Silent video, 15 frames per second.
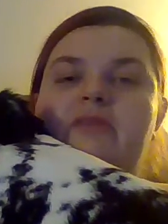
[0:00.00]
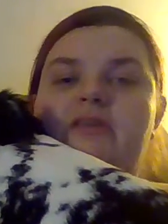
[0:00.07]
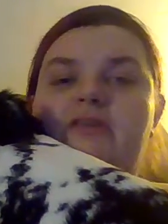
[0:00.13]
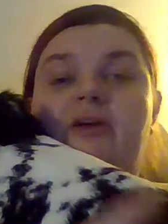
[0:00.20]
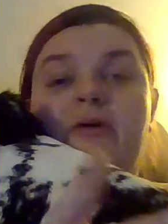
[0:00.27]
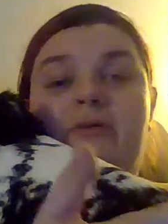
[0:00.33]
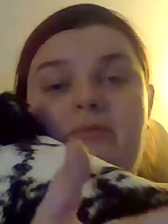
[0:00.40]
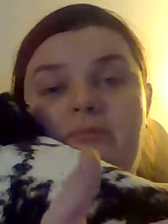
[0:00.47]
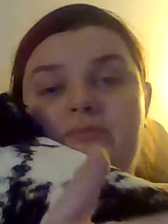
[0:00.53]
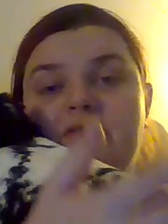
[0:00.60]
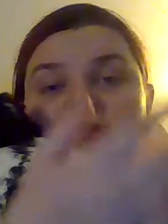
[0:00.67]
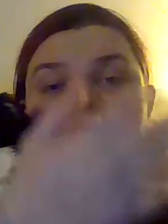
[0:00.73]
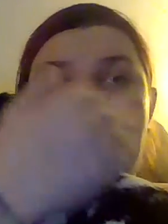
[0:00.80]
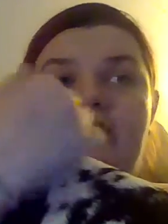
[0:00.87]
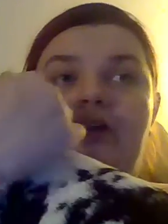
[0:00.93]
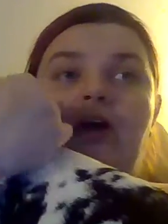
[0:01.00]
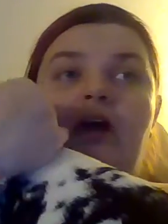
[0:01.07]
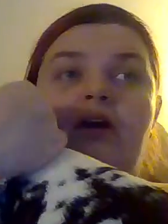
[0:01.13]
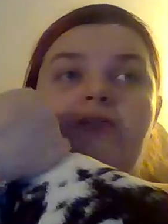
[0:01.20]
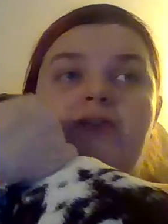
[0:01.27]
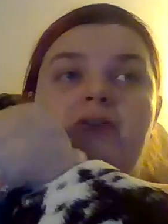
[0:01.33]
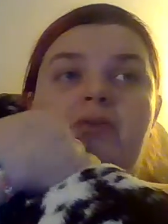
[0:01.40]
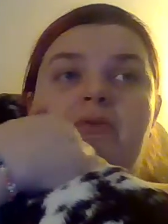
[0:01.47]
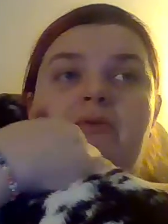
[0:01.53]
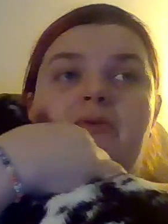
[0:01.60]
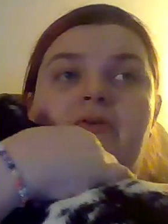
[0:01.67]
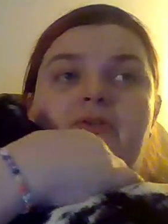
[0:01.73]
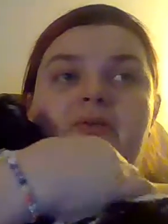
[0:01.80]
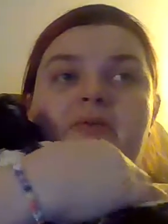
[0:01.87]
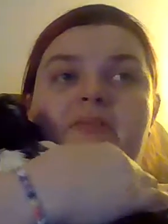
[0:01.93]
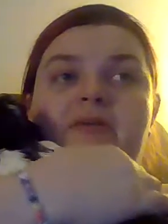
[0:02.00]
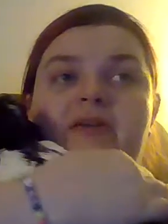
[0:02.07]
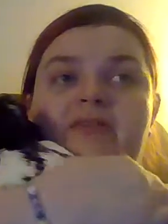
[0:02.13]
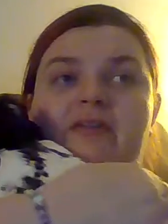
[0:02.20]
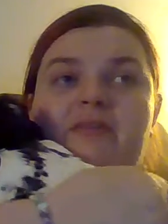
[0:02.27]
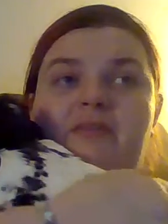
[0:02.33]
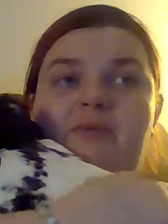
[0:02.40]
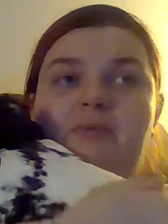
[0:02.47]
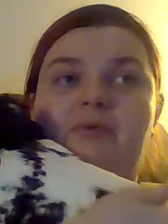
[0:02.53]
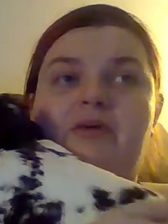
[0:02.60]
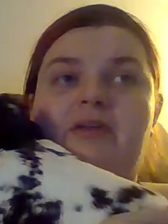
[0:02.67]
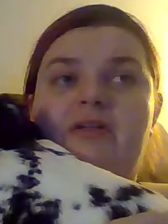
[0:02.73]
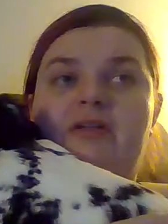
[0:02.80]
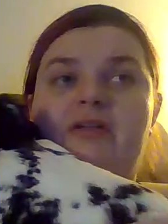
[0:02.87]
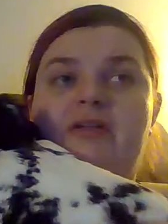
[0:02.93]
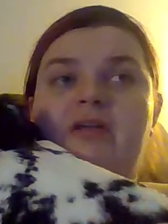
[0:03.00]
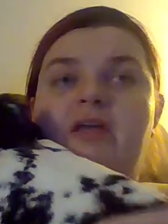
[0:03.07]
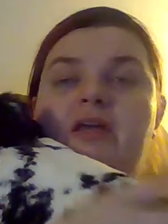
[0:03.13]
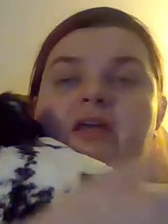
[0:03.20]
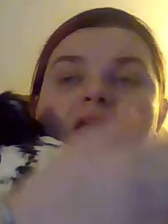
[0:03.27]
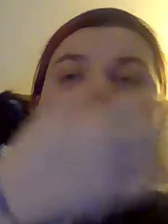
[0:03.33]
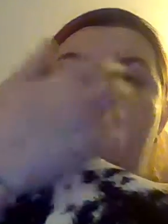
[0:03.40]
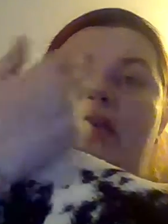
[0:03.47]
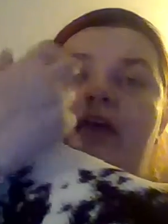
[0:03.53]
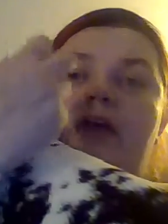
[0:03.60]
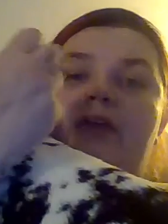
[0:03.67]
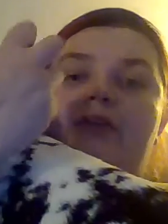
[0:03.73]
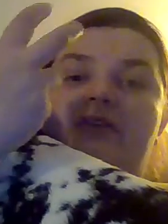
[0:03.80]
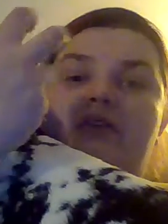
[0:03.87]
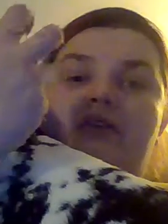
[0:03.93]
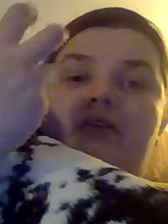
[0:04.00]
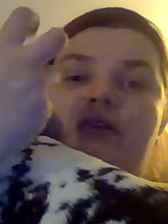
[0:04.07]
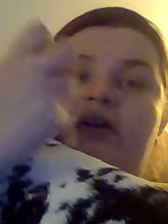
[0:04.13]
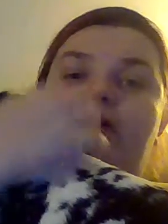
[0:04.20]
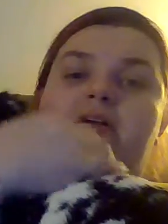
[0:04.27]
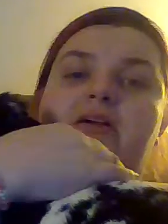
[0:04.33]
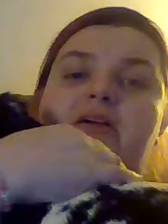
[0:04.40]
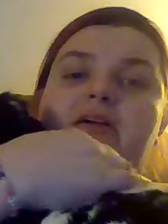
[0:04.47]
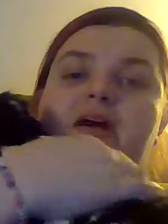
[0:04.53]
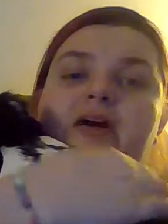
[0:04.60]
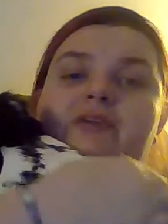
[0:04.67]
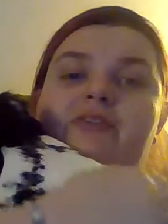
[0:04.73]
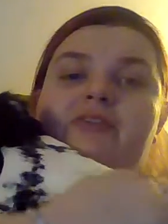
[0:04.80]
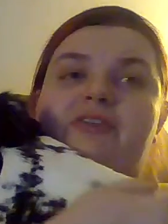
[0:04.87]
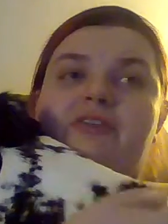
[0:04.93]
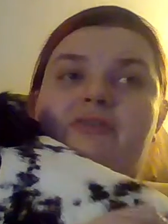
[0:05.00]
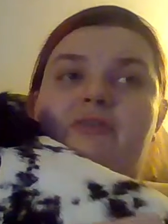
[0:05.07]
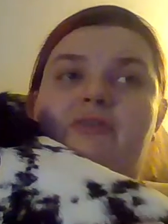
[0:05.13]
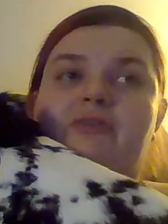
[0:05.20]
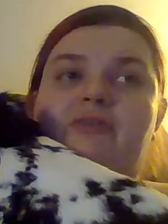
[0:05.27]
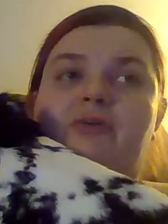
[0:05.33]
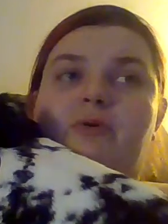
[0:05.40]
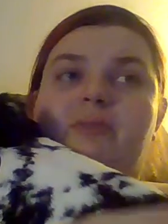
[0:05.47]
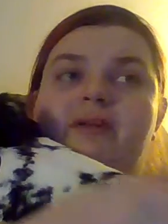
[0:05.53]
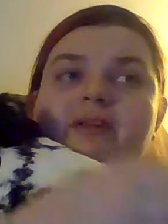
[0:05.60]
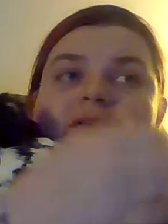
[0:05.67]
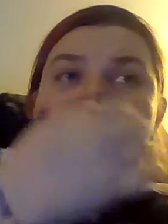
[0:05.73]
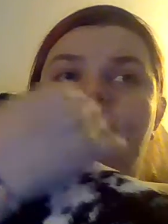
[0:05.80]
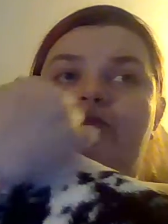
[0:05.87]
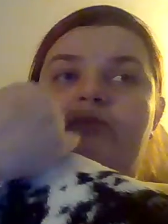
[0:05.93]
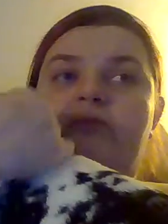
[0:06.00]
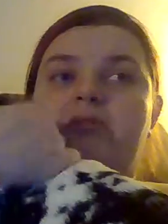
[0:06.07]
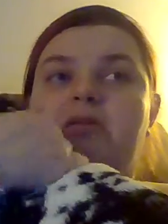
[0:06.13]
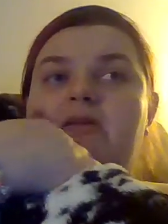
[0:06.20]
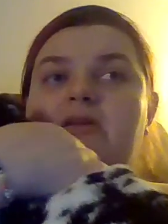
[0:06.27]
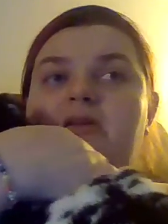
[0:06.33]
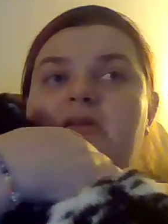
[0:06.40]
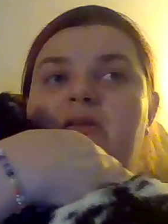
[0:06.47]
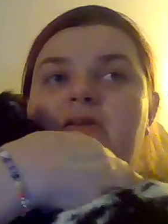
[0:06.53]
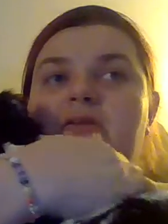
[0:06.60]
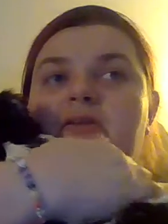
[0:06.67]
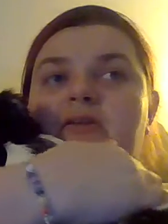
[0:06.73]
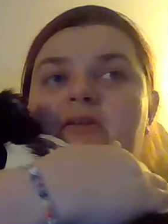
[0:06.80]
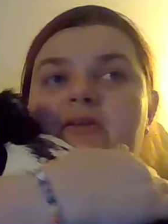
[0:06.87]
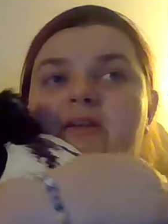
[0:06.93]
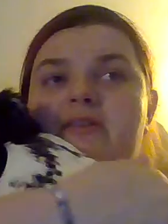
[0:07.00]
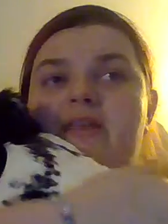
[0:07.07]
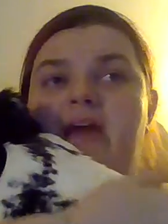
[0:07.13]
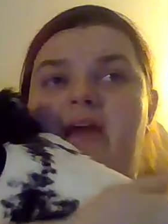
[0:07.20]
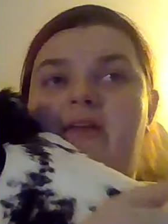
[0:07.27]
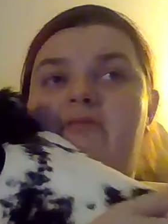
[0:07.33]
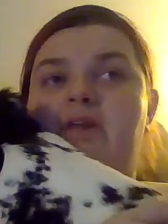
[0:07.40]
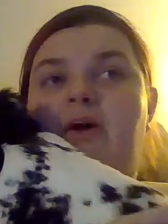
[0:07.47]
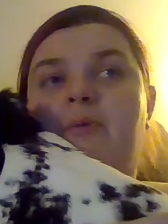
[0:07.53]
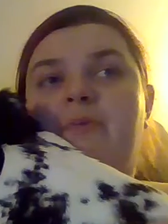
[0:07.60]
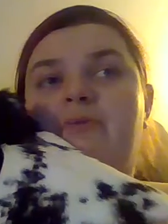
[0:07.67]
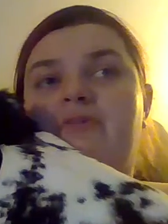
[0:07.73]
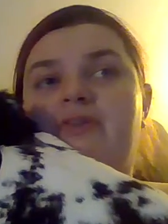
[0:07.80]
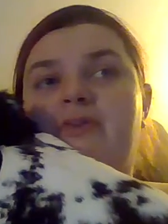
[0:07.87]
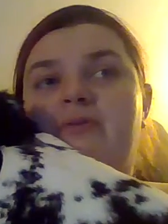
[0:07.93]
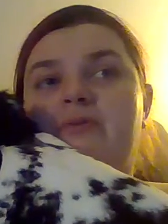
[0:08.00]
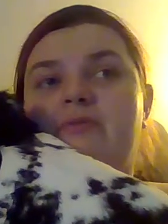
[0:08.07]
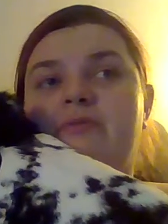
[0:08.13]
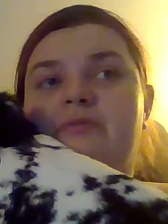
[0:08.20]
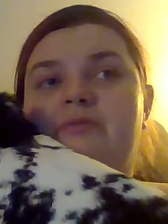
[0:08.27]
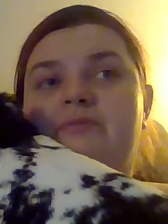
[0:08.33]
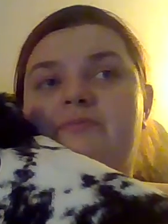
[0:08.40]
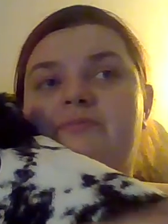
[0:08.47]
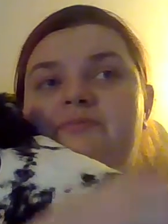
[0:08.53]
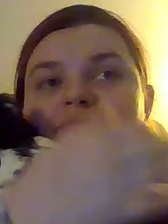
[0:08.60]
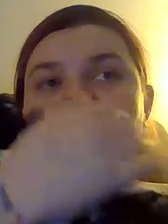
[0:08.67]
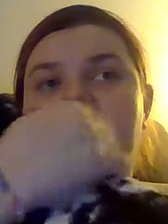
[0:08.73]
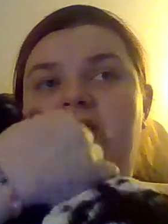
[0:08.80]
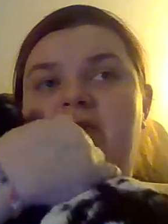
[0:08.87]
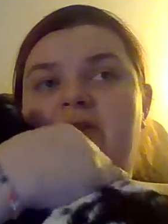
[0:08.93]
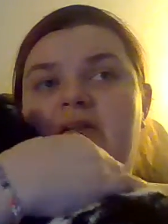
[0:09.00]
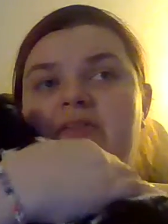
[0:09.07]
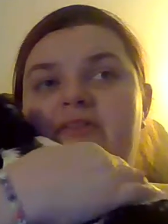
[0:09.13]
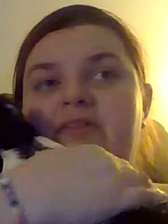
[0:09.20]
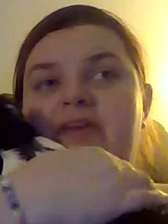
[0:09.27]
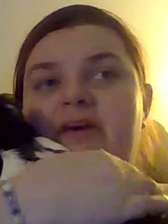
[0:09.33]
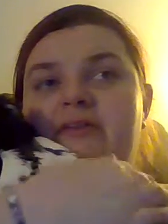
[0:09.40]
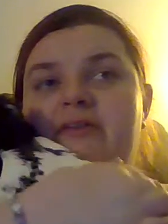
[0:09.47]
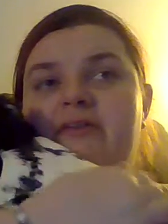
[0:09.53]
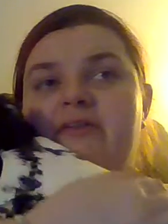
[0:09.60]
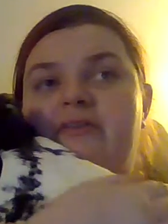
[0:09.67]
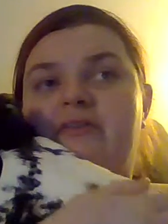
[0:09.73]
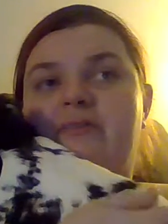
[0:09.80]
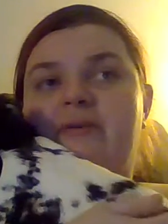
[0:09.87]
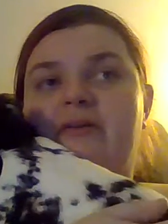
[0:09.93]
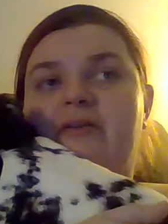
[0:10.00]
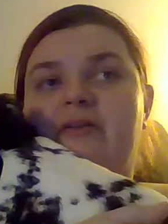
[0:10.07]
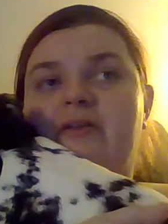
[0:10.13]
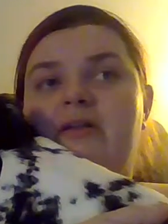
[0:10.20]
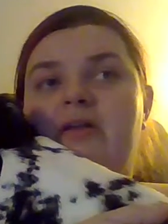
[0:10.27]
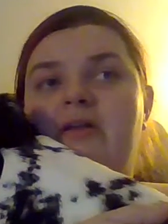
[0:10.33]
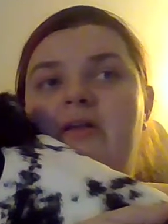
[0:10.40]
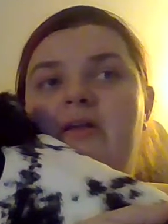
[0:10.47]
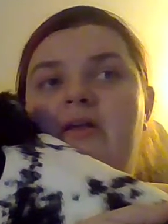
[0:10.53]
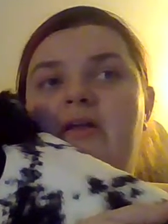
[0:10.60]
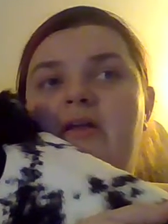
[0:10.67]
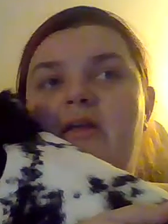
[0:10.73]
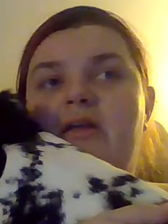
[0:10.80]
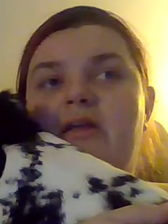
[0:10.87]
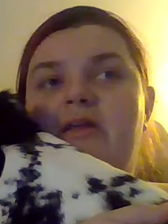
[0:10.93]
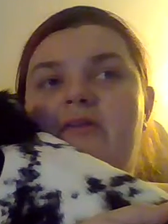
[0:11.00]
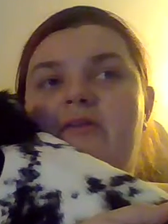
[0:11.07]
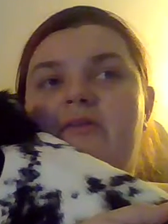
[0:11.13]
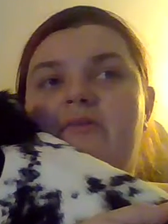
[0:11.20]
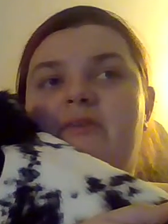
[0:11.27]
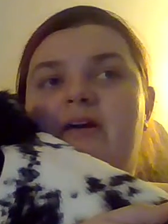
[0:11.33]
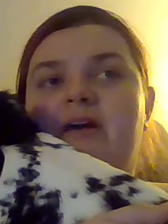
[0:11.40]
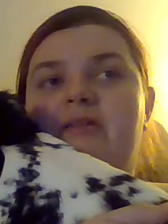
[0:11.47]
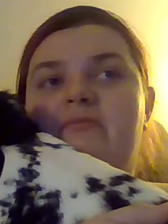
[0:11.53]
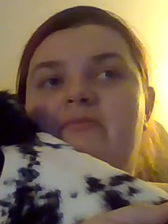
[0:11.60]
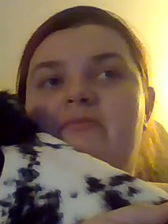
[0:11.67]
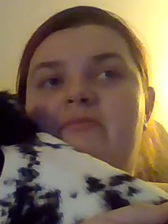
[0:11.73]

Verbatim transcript: So it often or do a mix of the wood and the uh, cotton stuff to absorb it. And that helps too. It cuts down on the smell. They're not